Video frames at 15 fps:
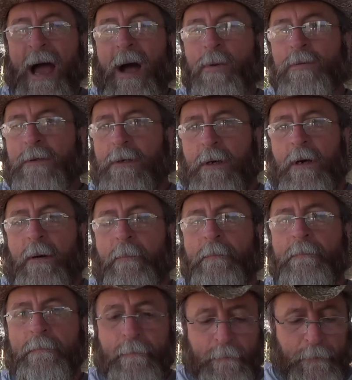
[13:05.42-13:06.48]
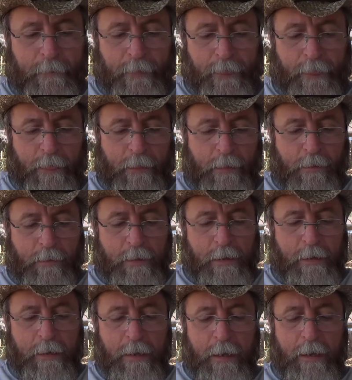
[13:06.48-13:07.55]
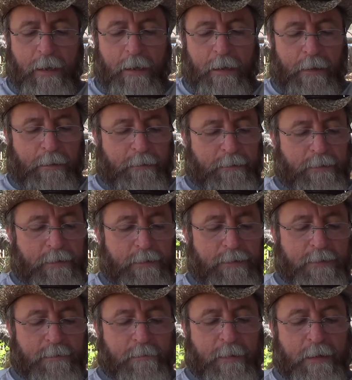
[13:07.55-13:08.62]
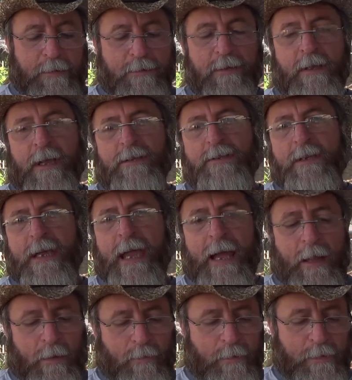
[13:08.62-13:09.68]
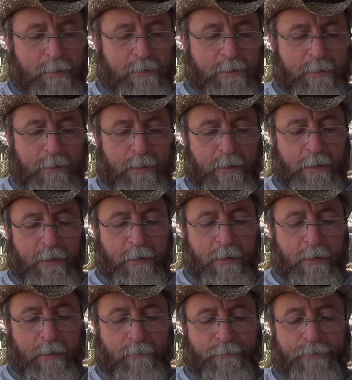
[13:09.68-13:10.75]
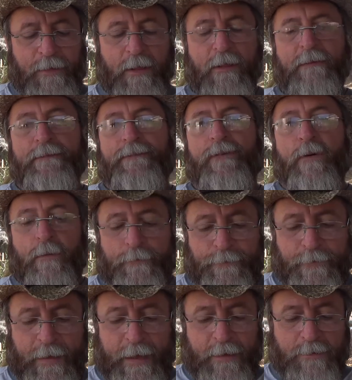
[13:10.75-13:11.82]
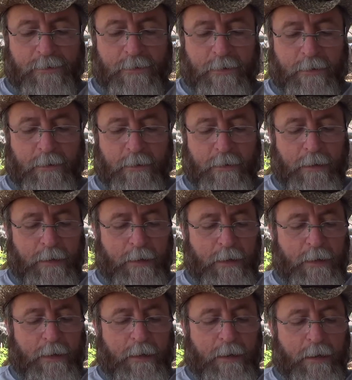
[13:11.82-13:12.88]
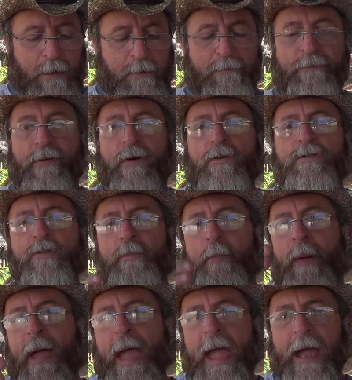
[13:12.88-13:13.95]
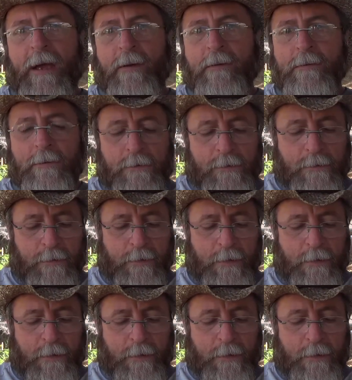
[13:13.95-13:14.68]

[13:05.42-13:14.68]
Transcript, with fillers: outcome, okay, this means less calories and feeling full faster converts pounds